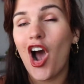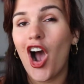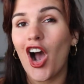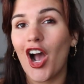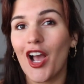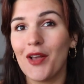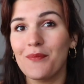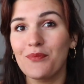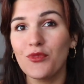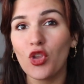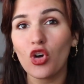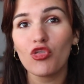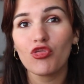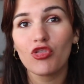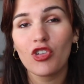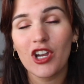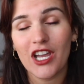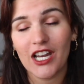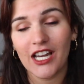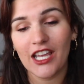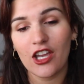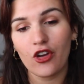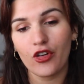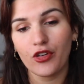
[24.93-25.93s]
I'm not
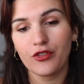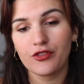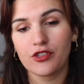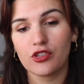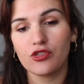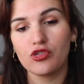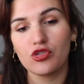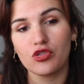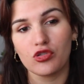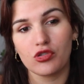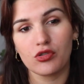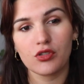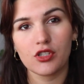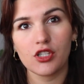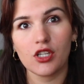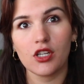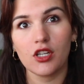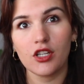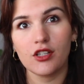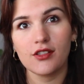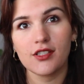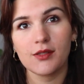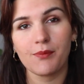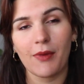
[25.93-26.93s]
really often drawn to
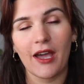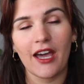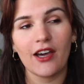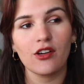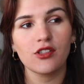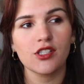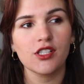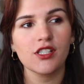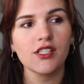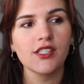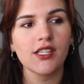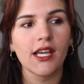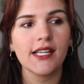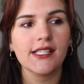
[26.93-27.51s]
loose powders.